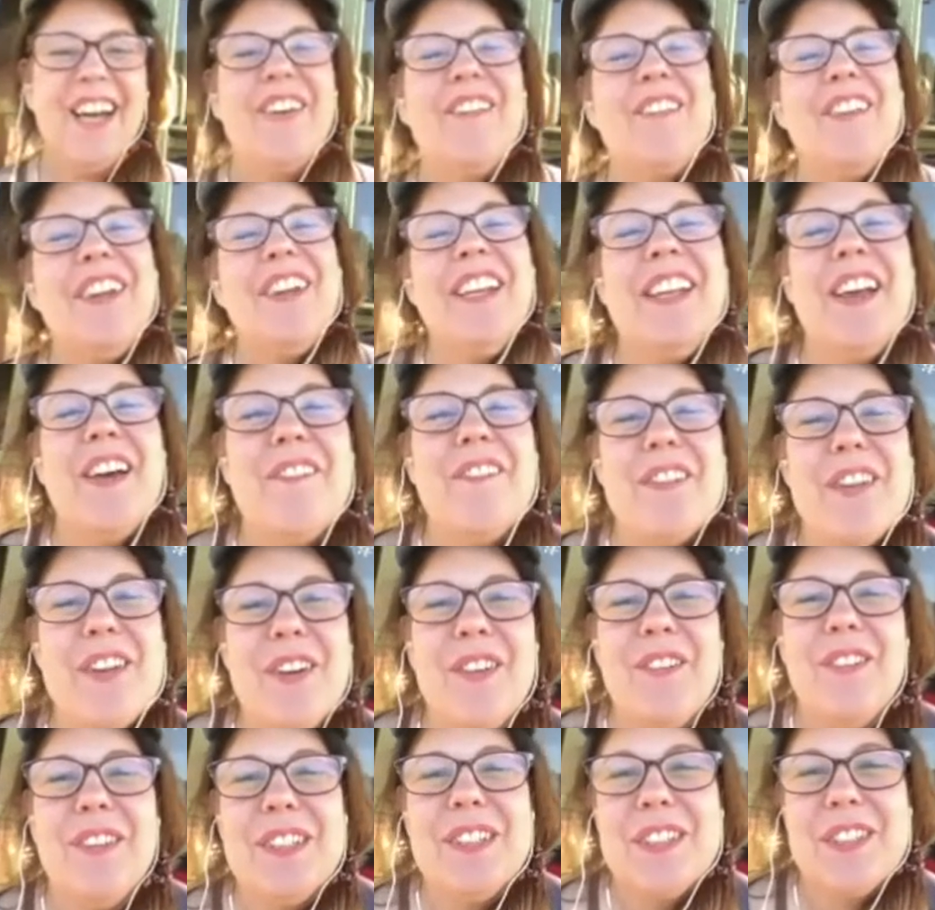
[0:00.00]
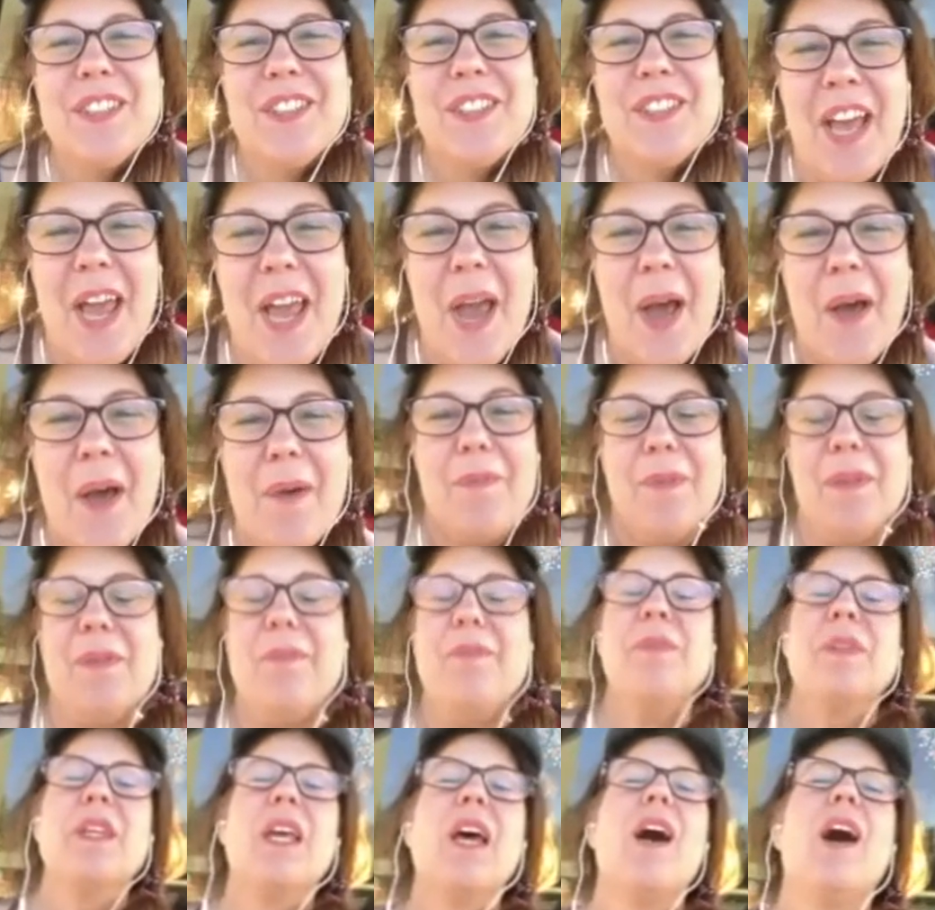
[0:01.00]
We never know what's going to happen.
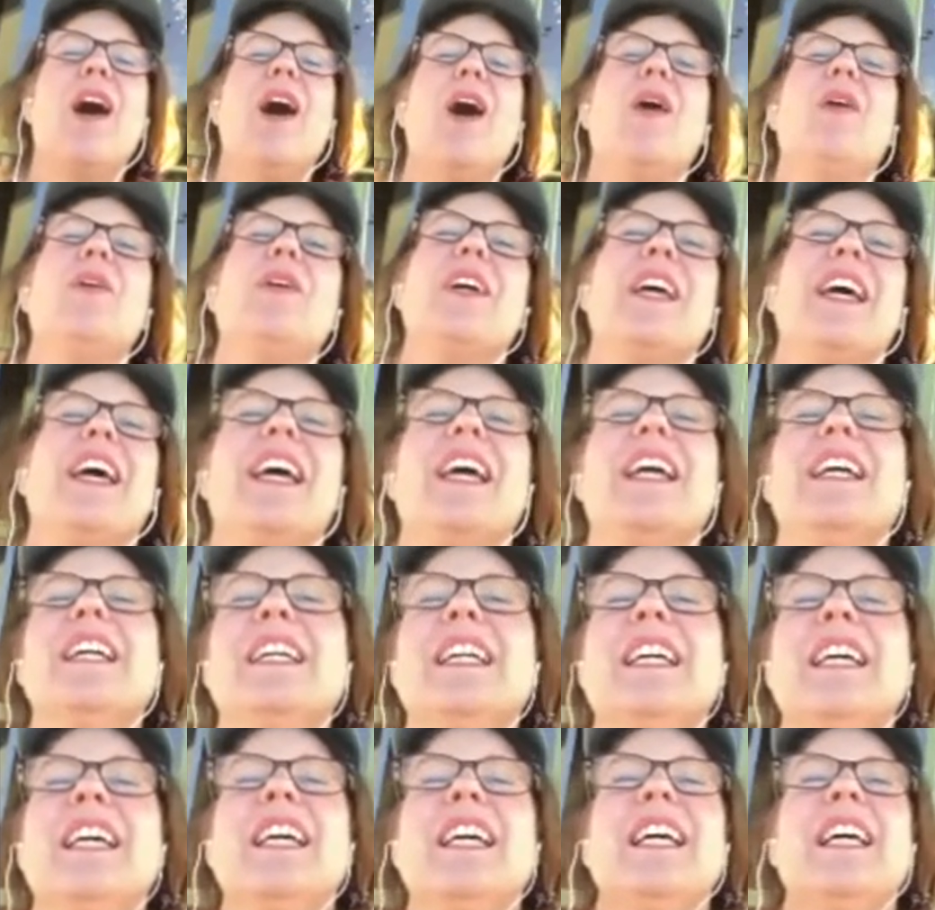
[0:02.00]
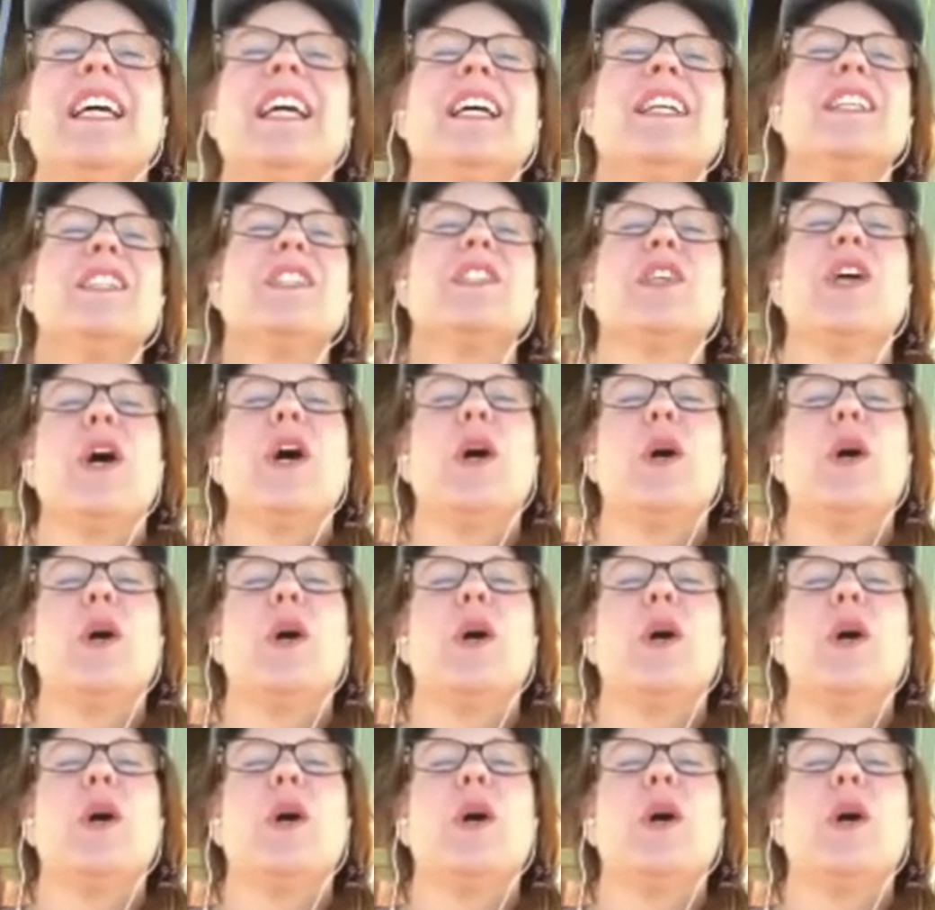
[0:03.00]
Okay. So,